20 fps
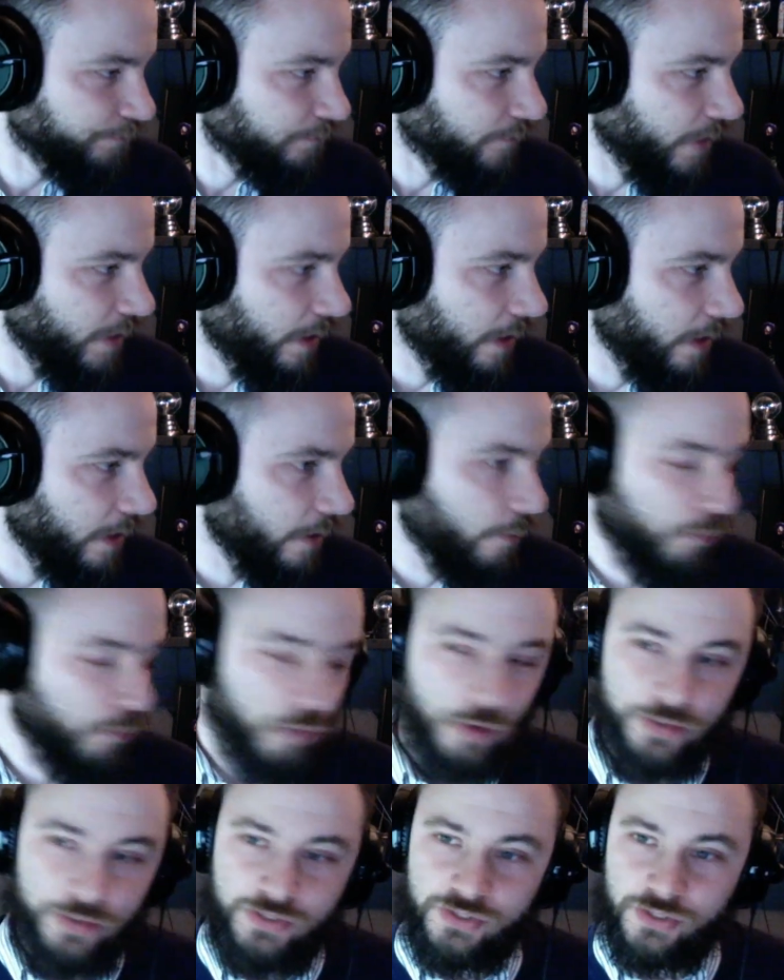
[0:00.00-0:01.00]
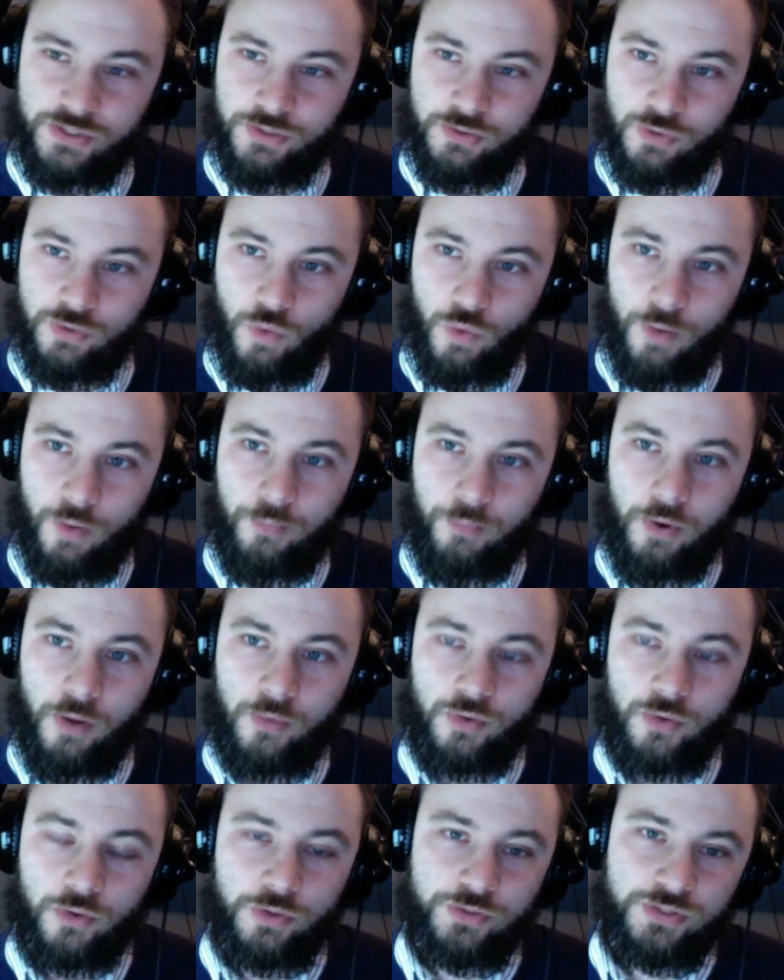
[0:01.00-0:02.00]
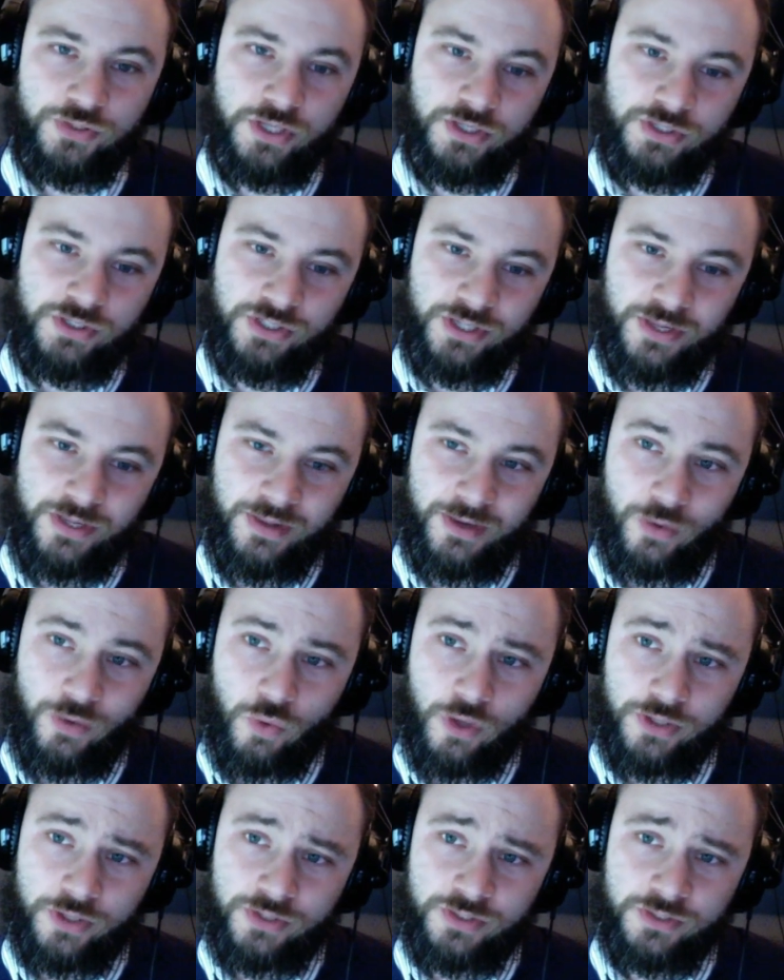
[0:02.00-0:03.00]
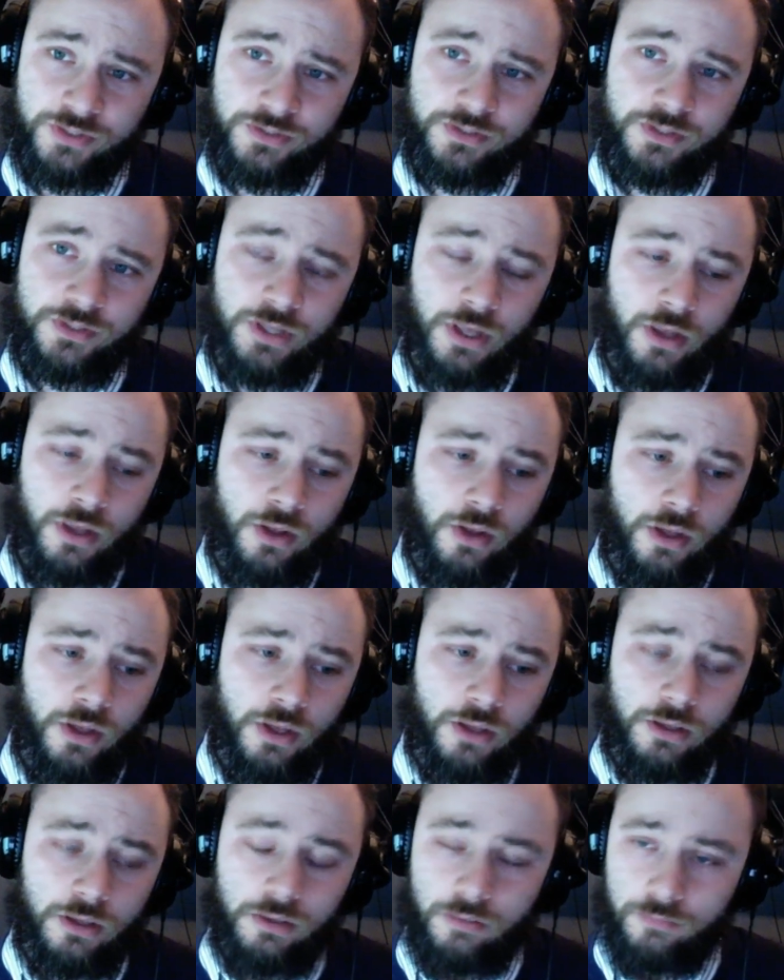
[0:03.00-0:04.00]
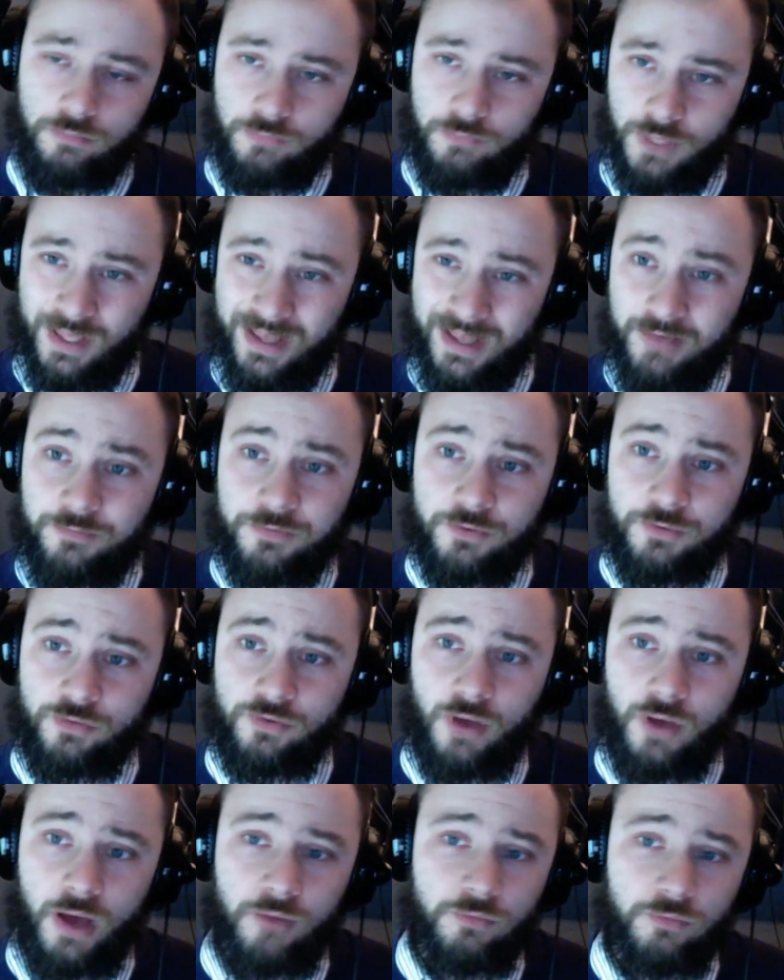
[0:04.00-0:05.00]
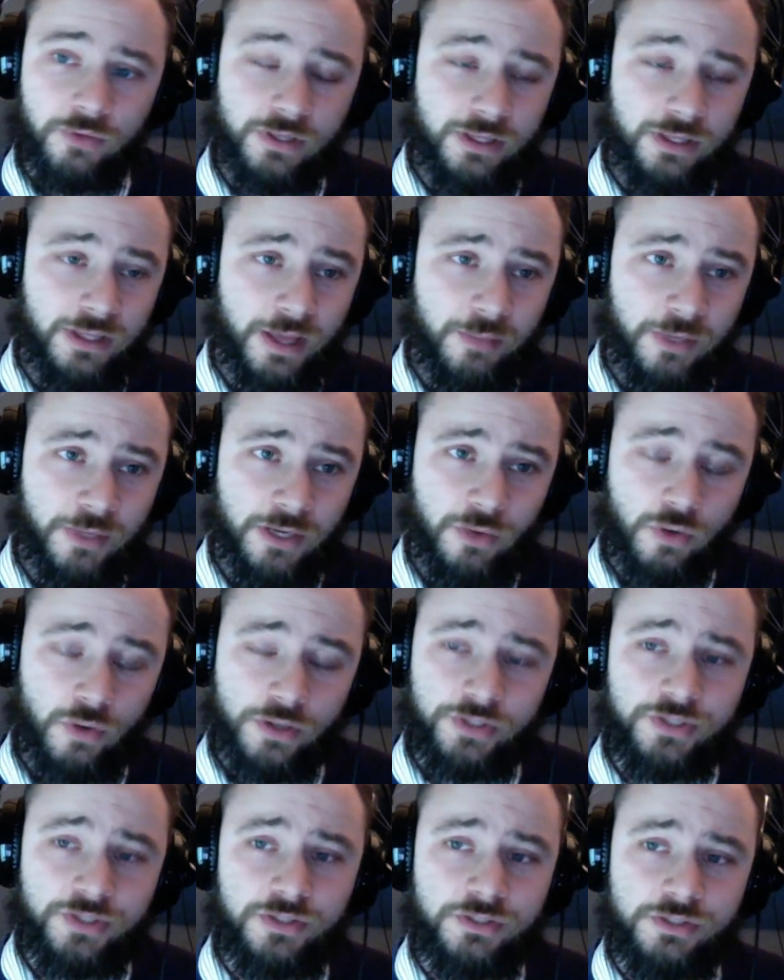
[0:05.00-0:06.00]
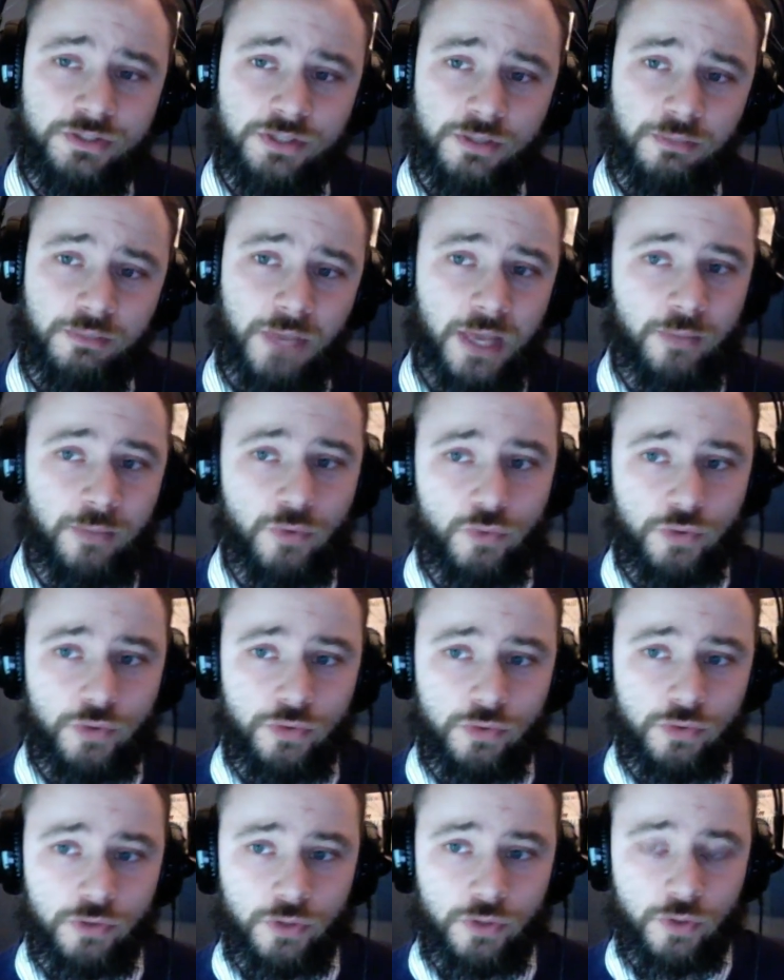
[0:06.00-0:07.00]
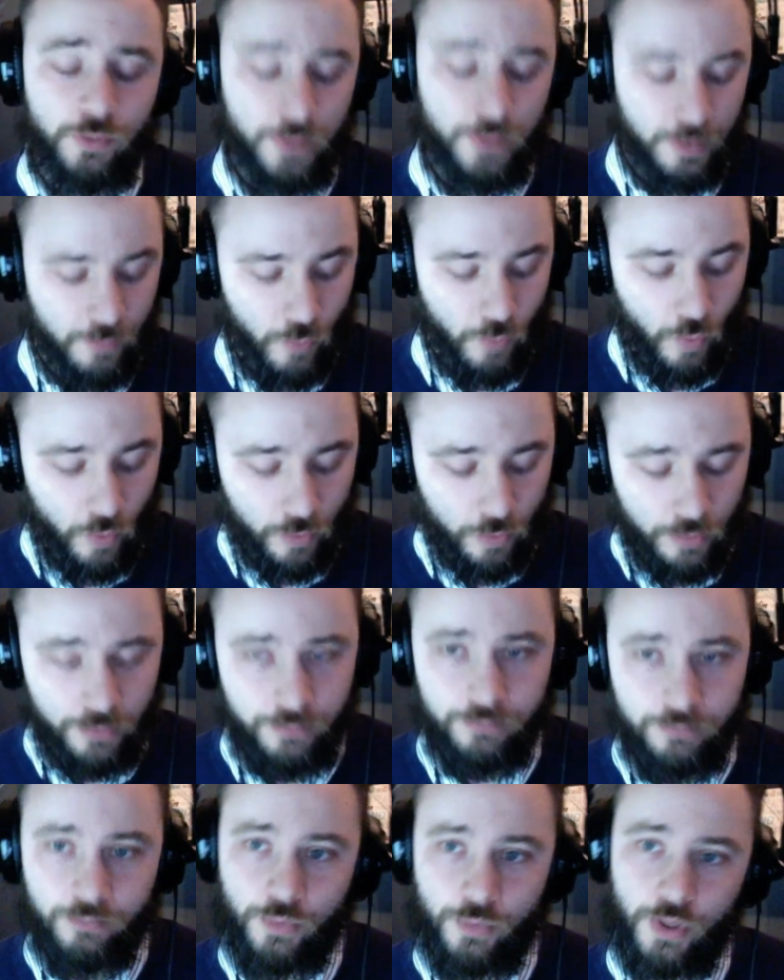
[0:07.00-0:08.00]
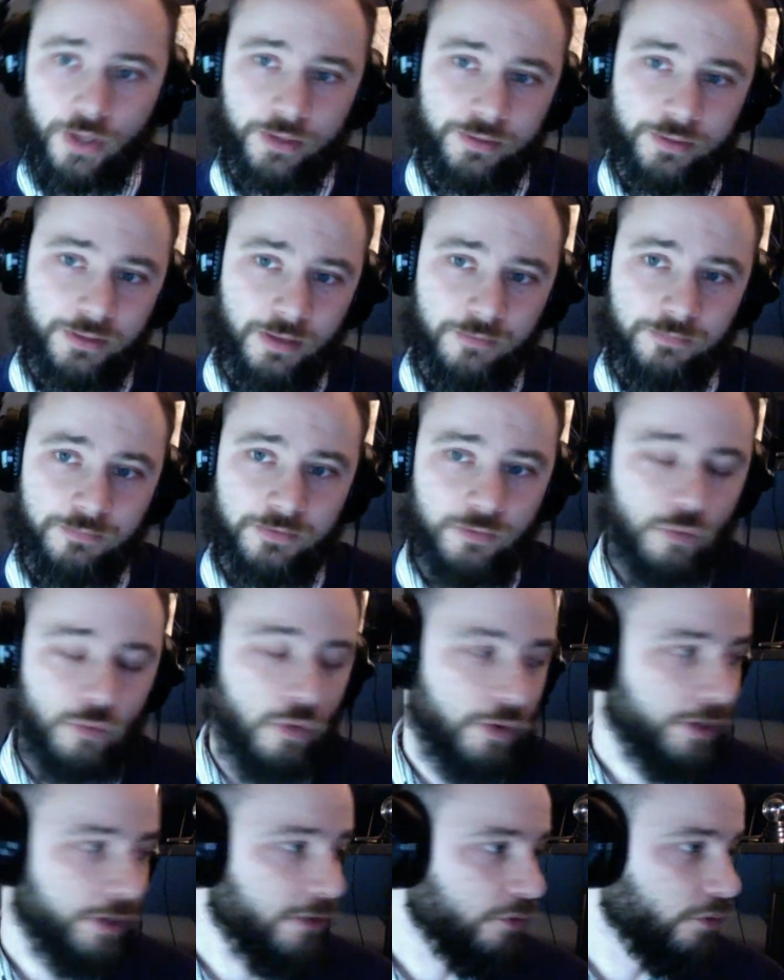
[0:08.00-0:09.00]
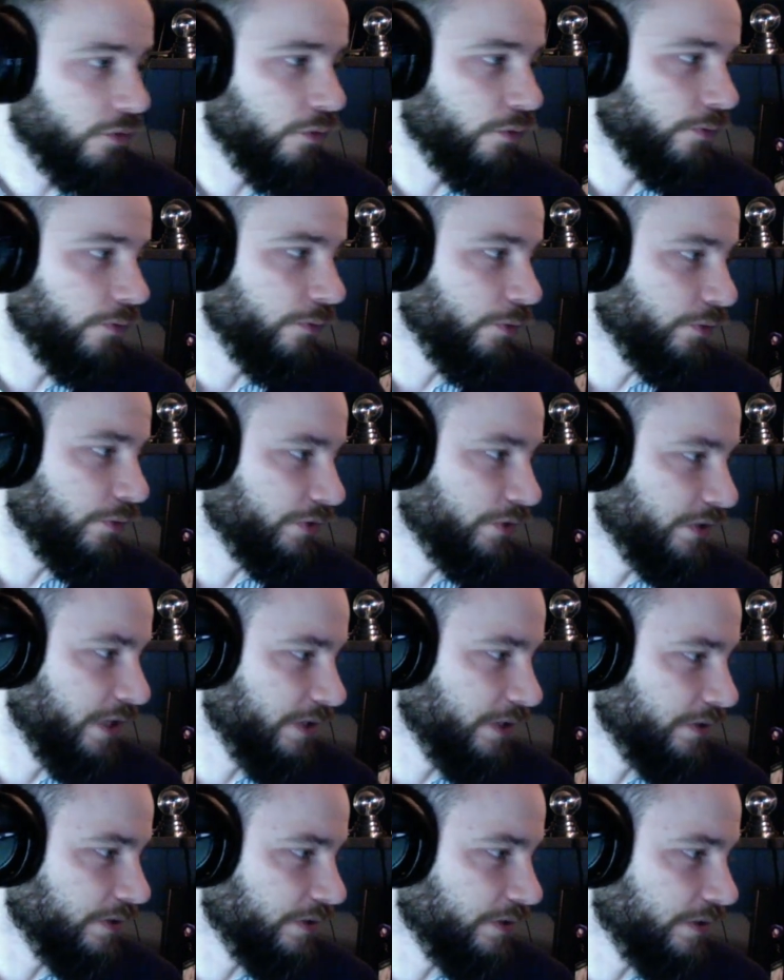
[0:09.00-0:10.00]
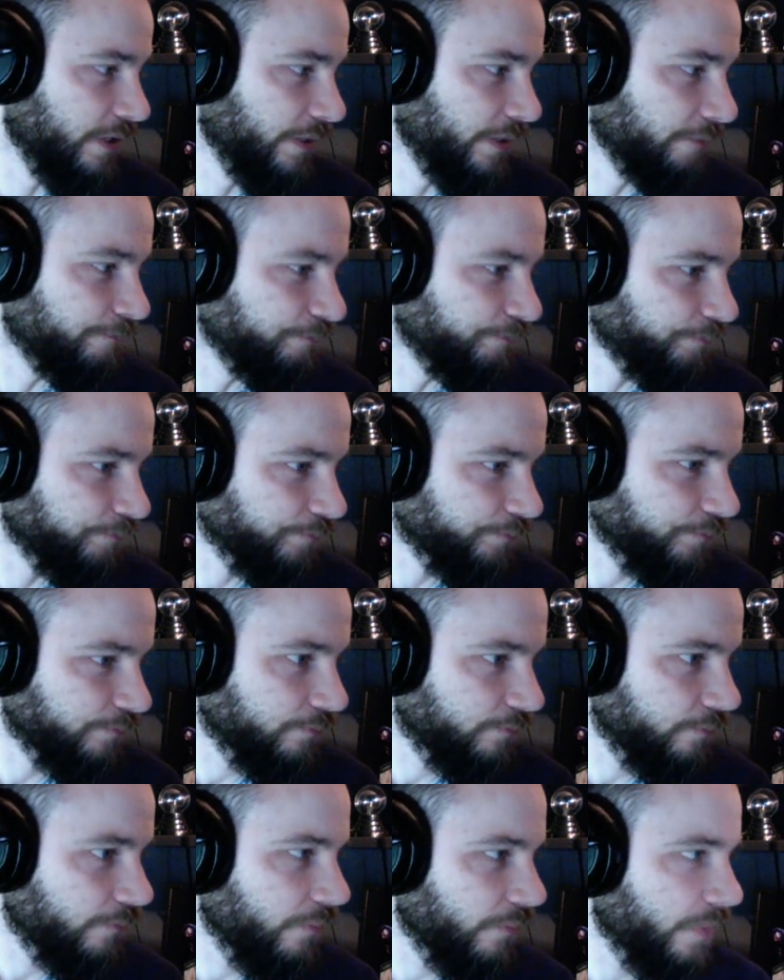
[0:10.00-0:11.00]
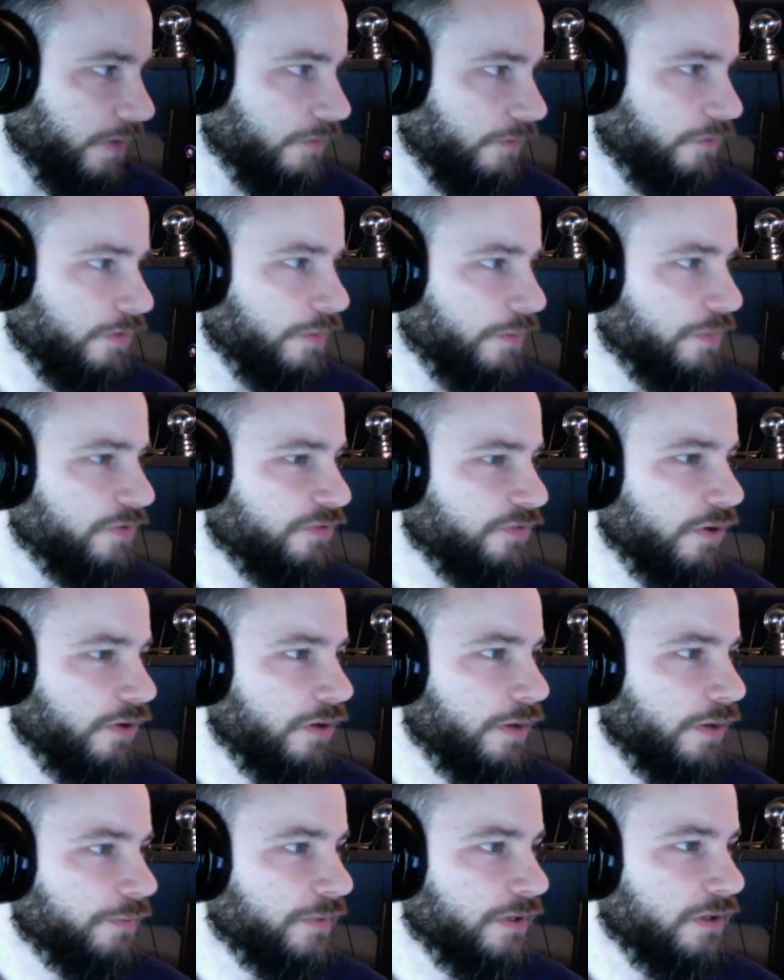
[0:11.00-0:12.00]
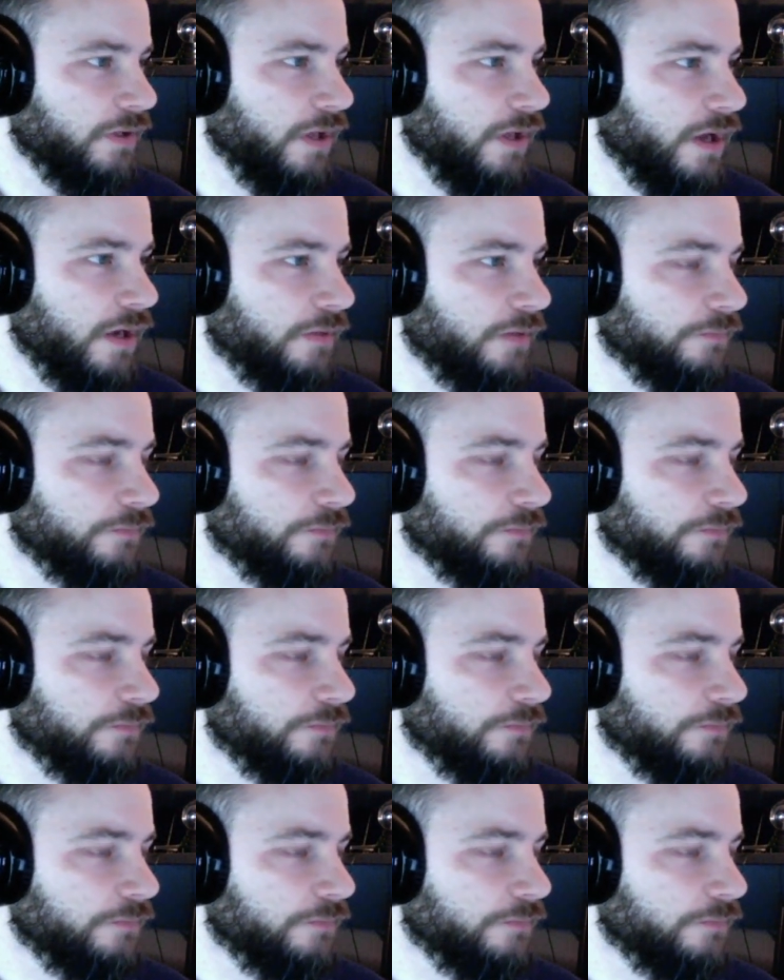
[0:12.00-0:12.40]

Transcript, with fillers: Uh, probably just going to do one Pomodoro session and then questions. If there's not really that many questions, then maybe we'll do a little bit more, but definitely we'll get two full sessions in. So let me start up the clock.